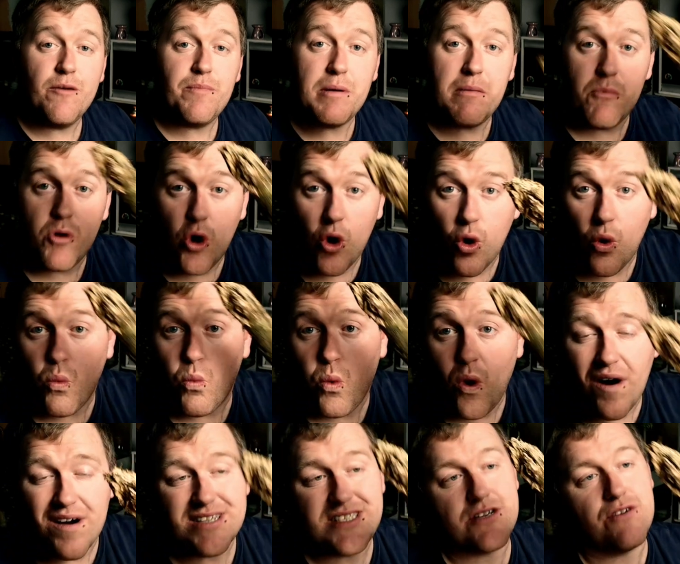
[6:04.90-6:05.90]
A little bit more
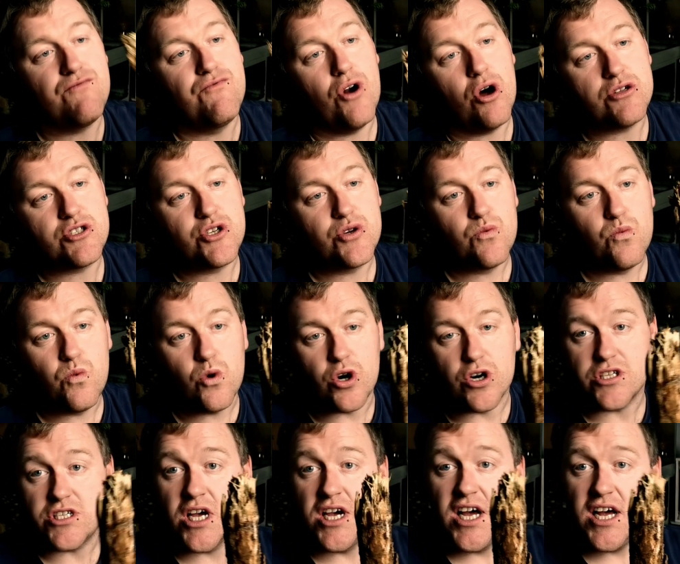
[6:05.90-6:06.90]
white rotten
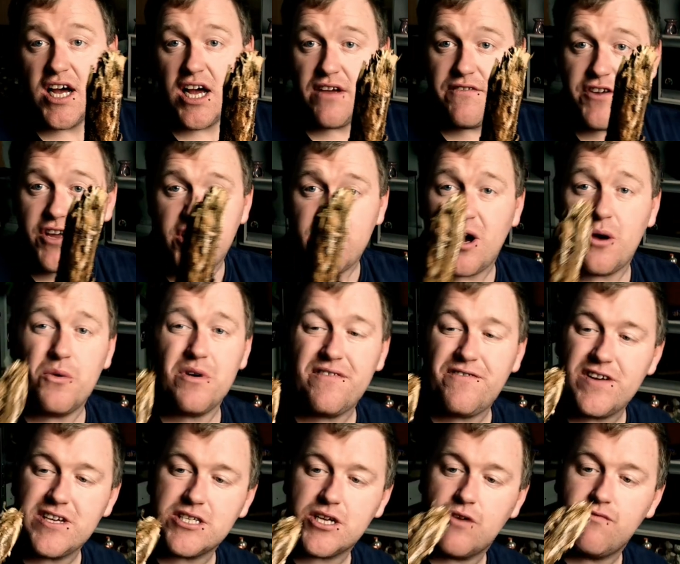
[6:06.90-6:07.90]
wood. If you know
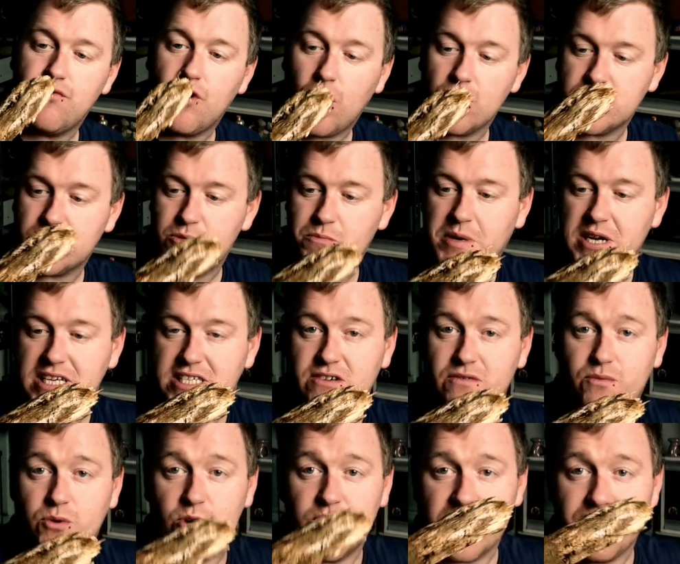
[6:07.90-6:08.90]
if it's a rotten
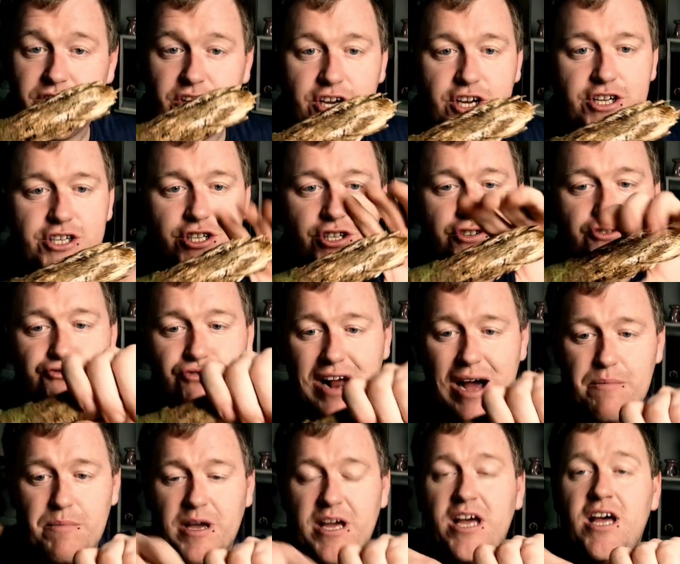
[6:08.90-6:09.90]
piece of wood, if you can just
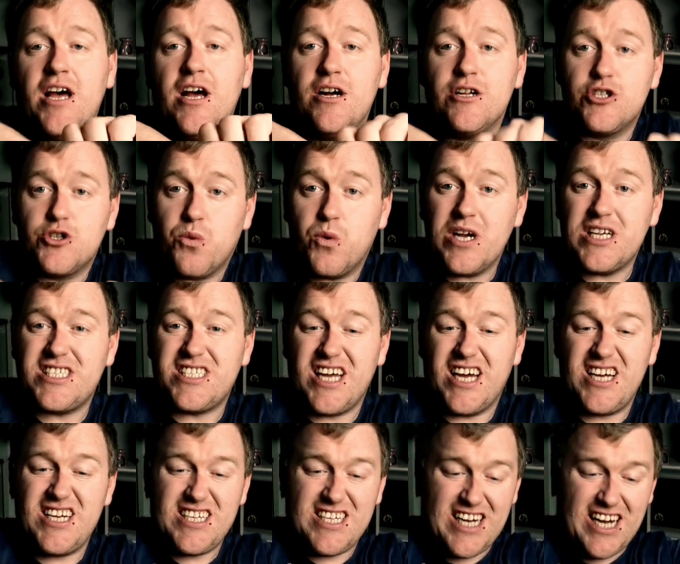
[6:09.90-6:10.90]
grab it, twist
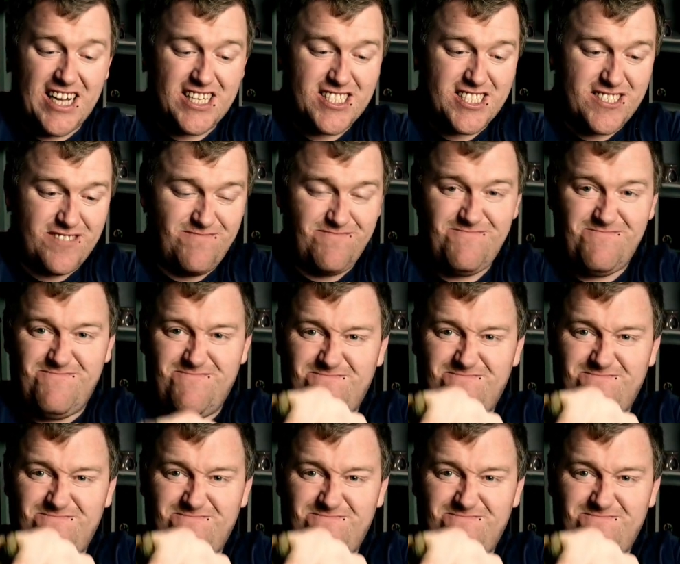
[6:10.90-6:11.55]
it, and